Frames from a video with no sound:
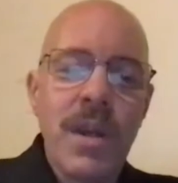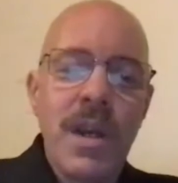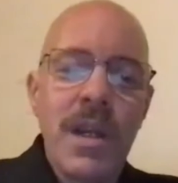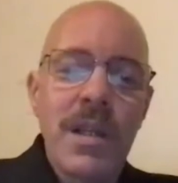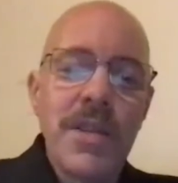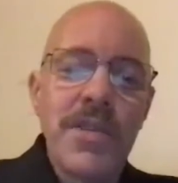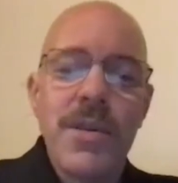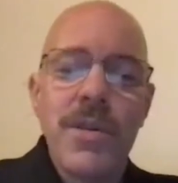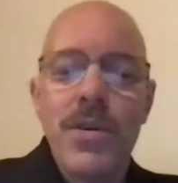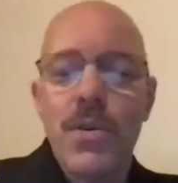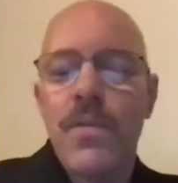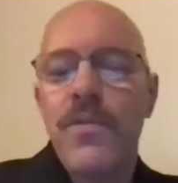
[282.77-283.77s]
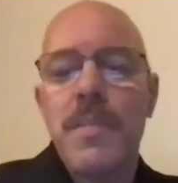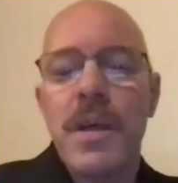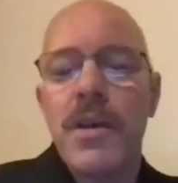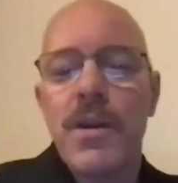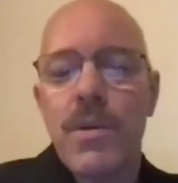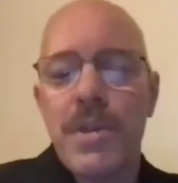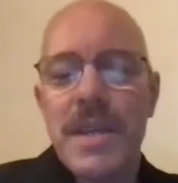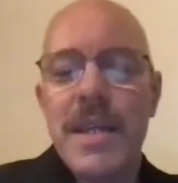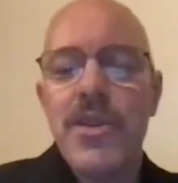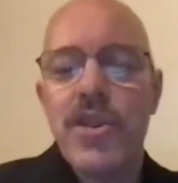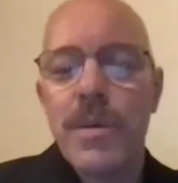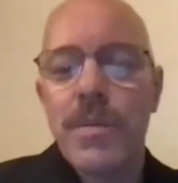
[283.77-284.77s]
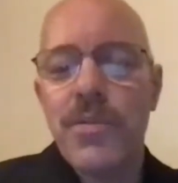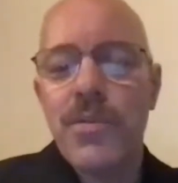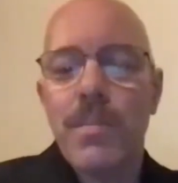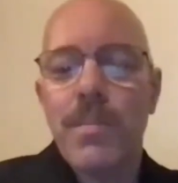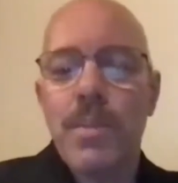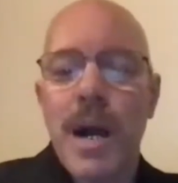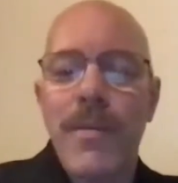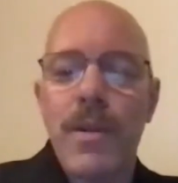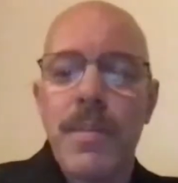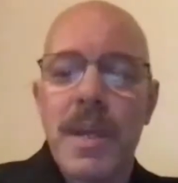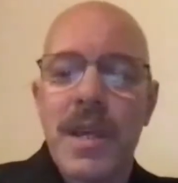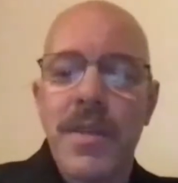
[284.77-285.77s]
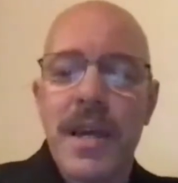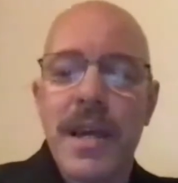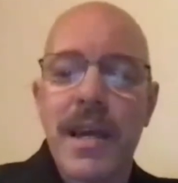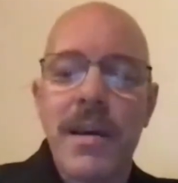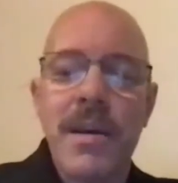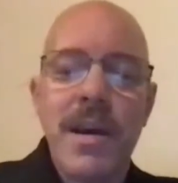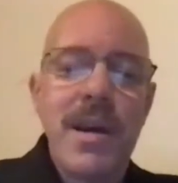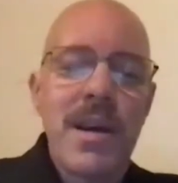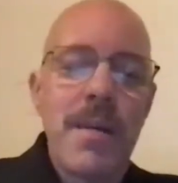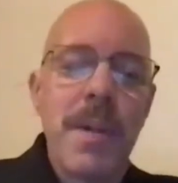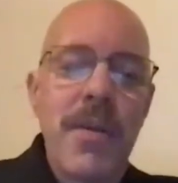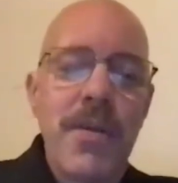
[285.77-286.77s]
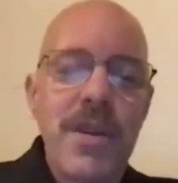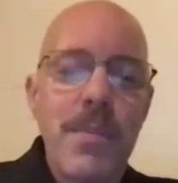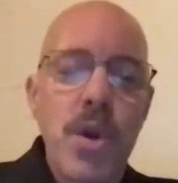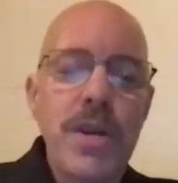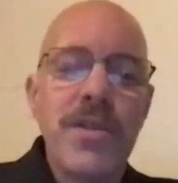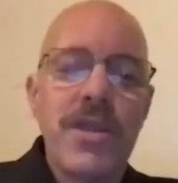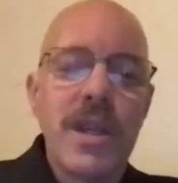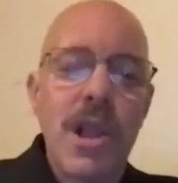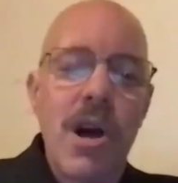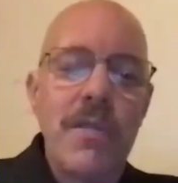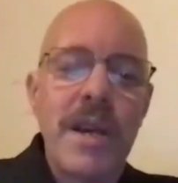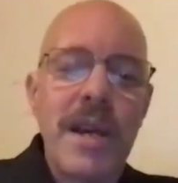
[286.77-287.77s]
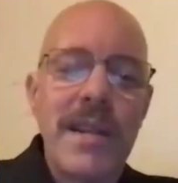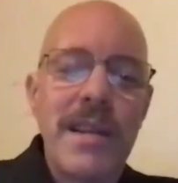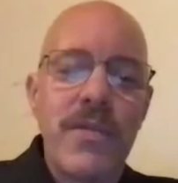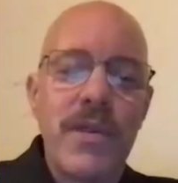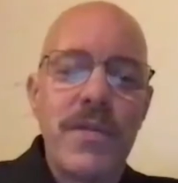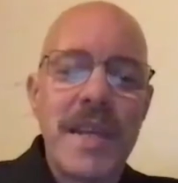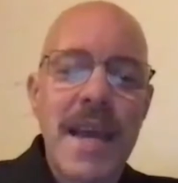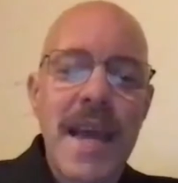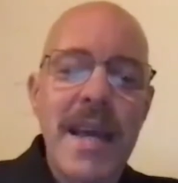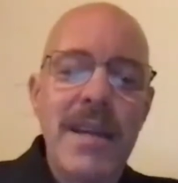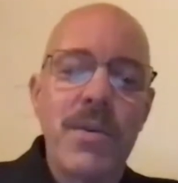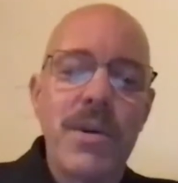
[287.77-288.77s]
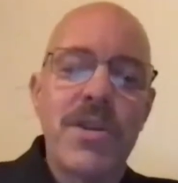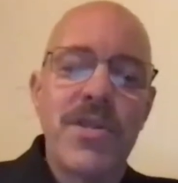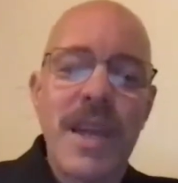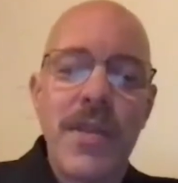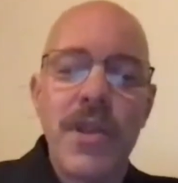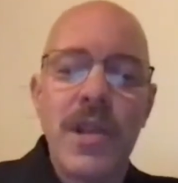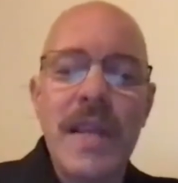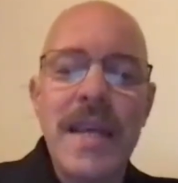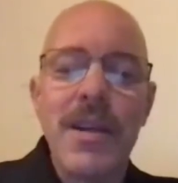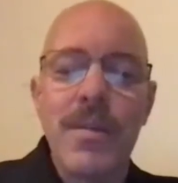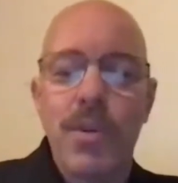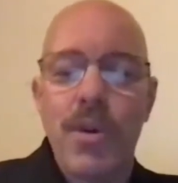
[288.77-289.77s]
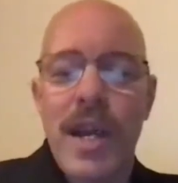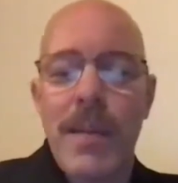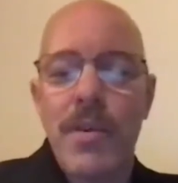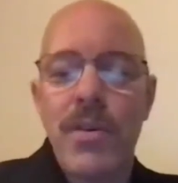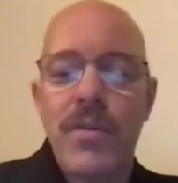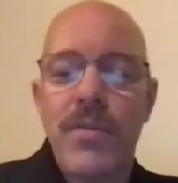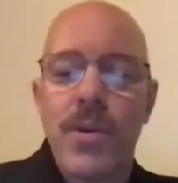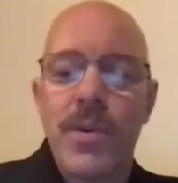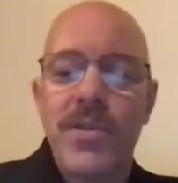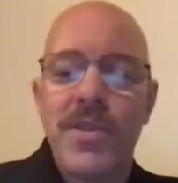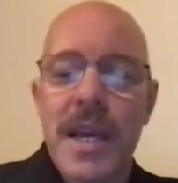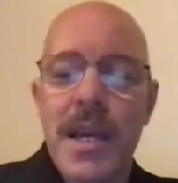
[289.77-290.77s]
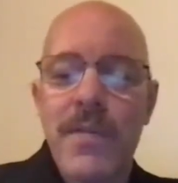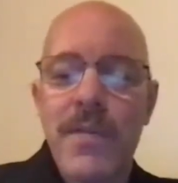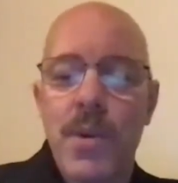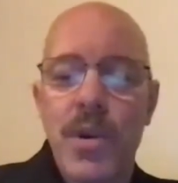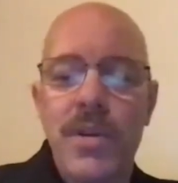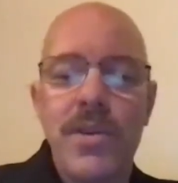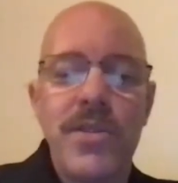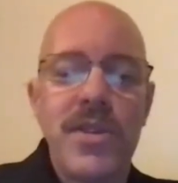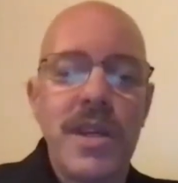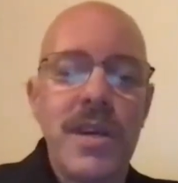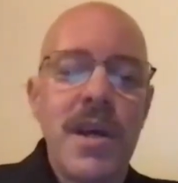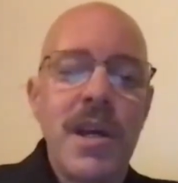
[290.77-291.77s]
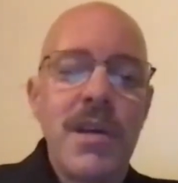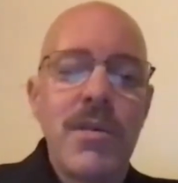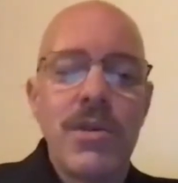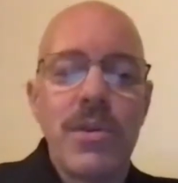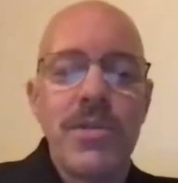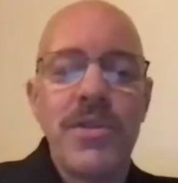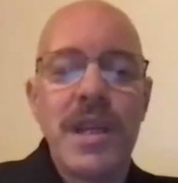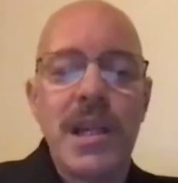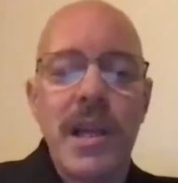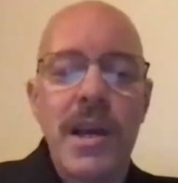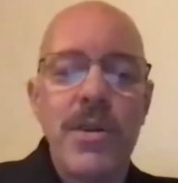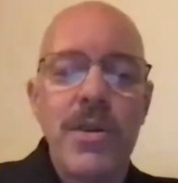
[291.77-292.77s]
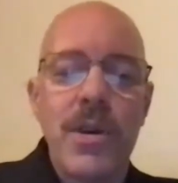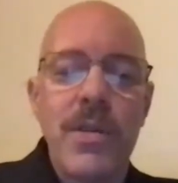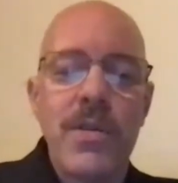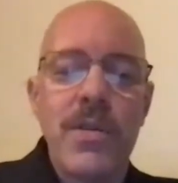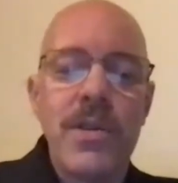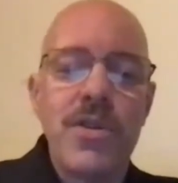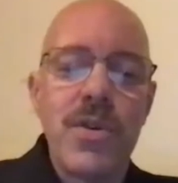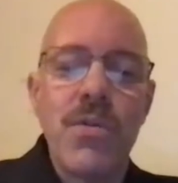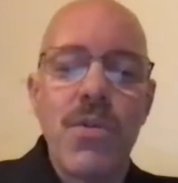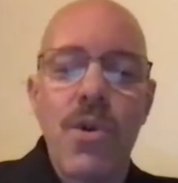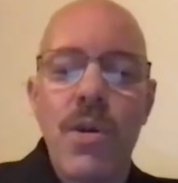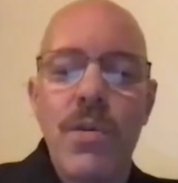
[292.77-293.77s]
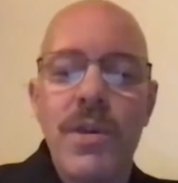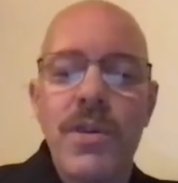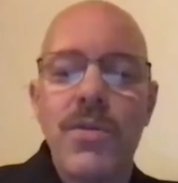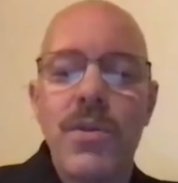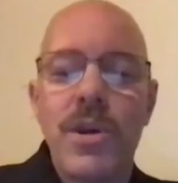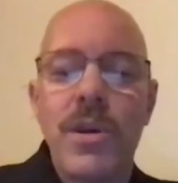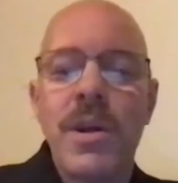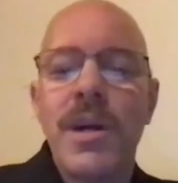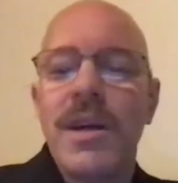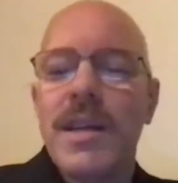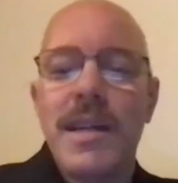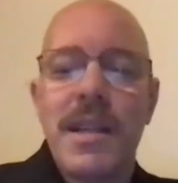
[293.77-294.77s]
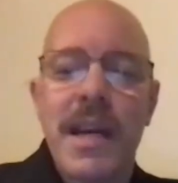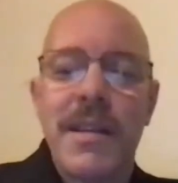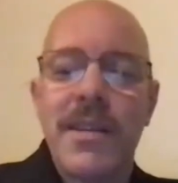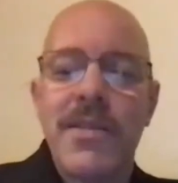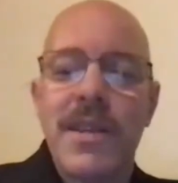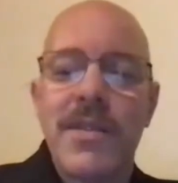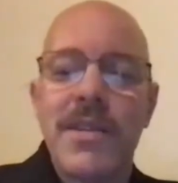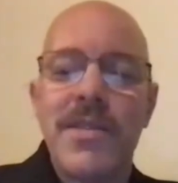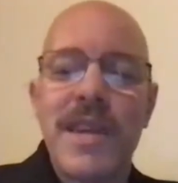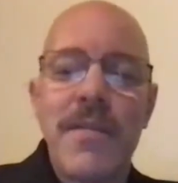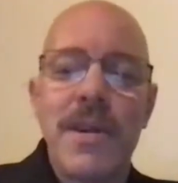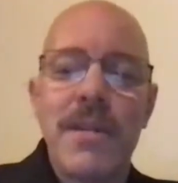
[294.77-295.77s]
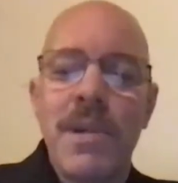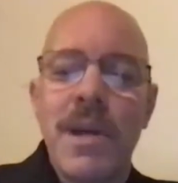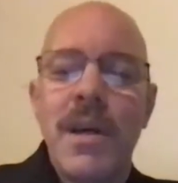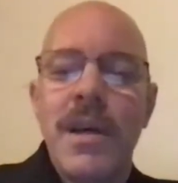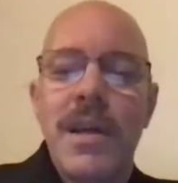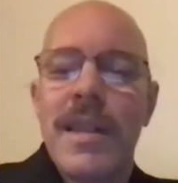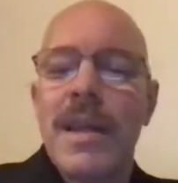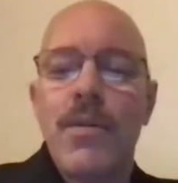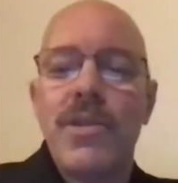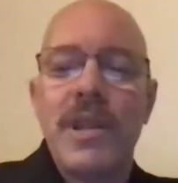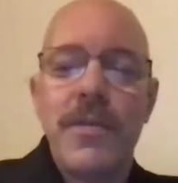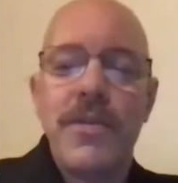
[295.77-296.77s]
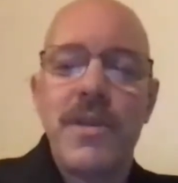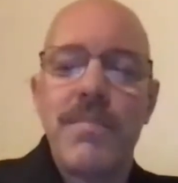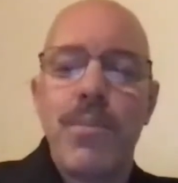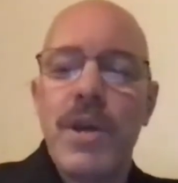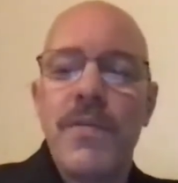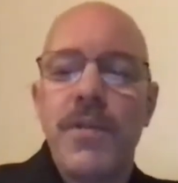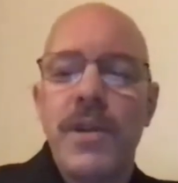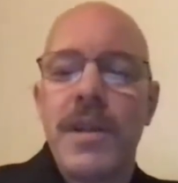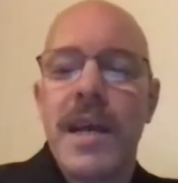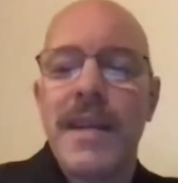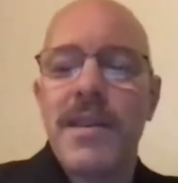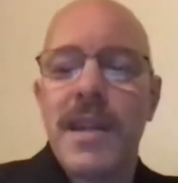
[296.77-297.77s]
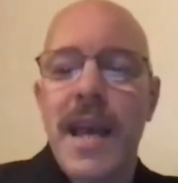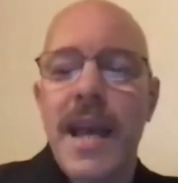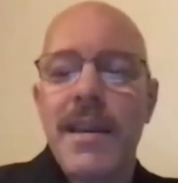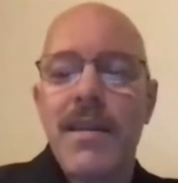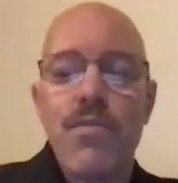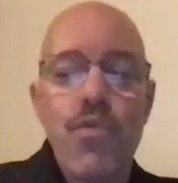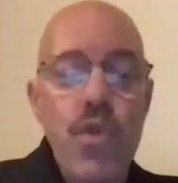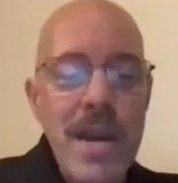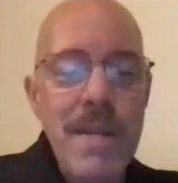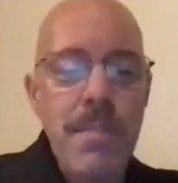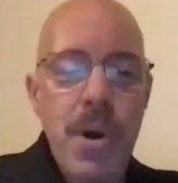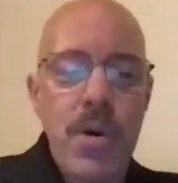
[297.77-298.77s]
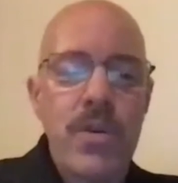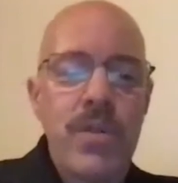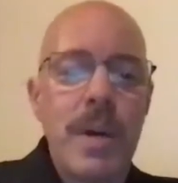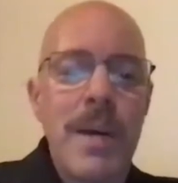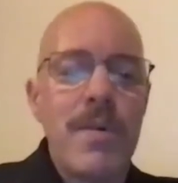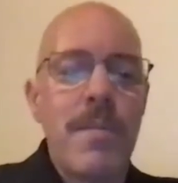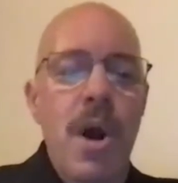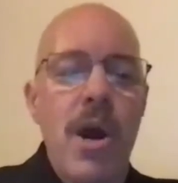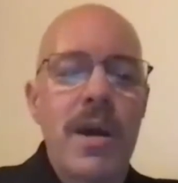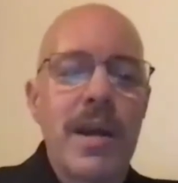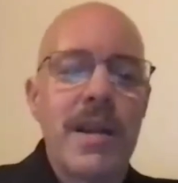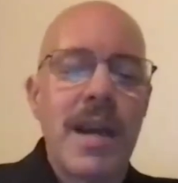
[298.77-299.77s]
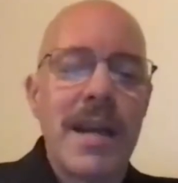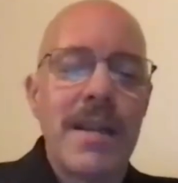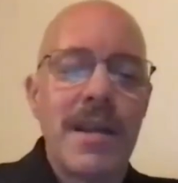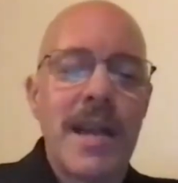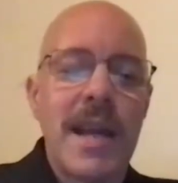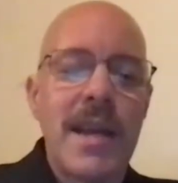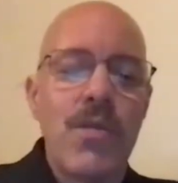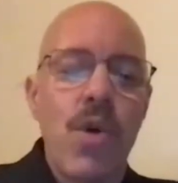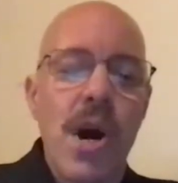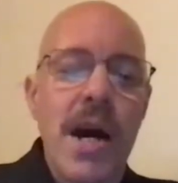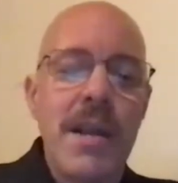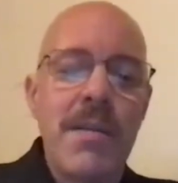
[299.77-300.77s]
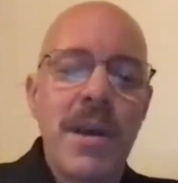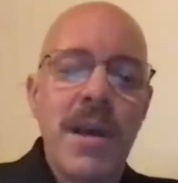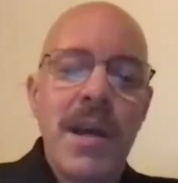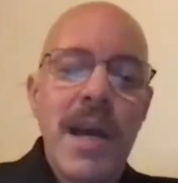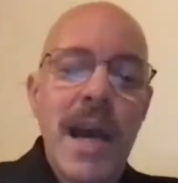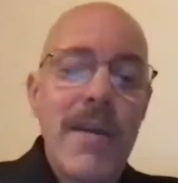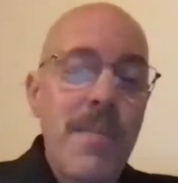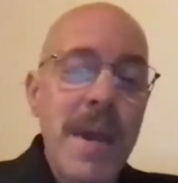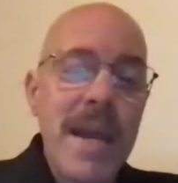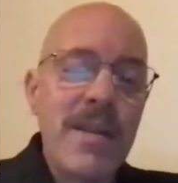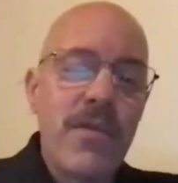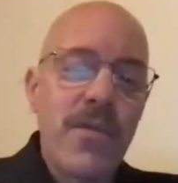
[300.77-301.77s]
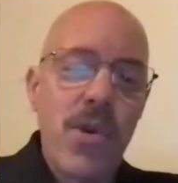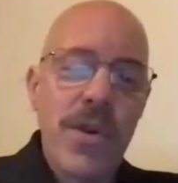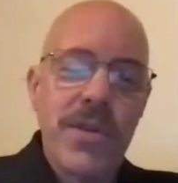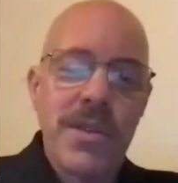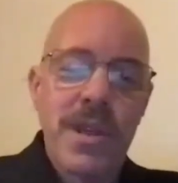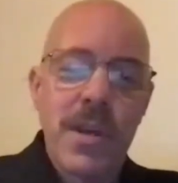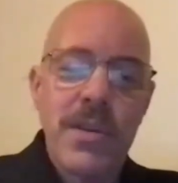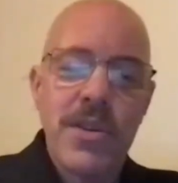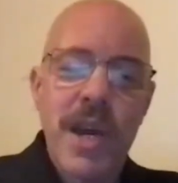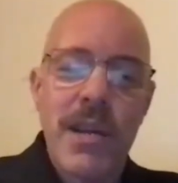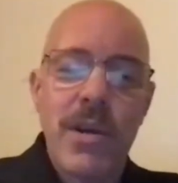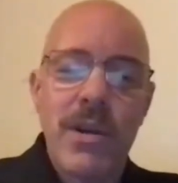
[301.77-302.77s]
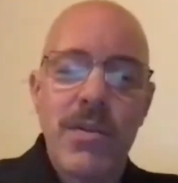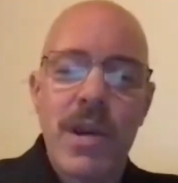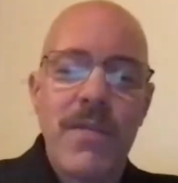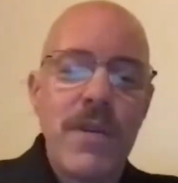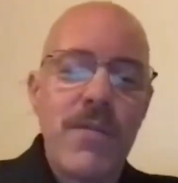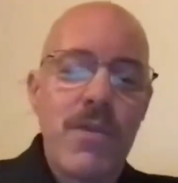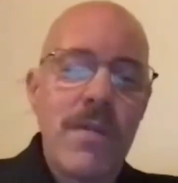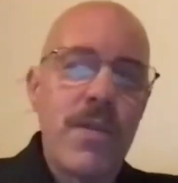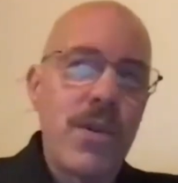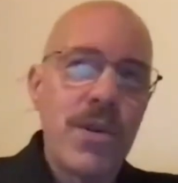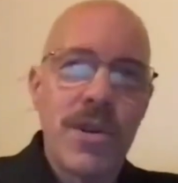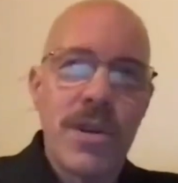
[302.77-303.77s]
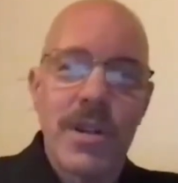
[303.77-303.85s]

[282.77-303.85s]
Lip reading: Listeners who are familiar with Egypt will probably be thinking about the emergency law of 1958, which set the legal parameters for a state of emergency, which was declared during the June War with Israel in 1967. And then it was lifted briefly in 1980, reimposed by Mubarak in 1981, and remained in force until the January 25th revolution in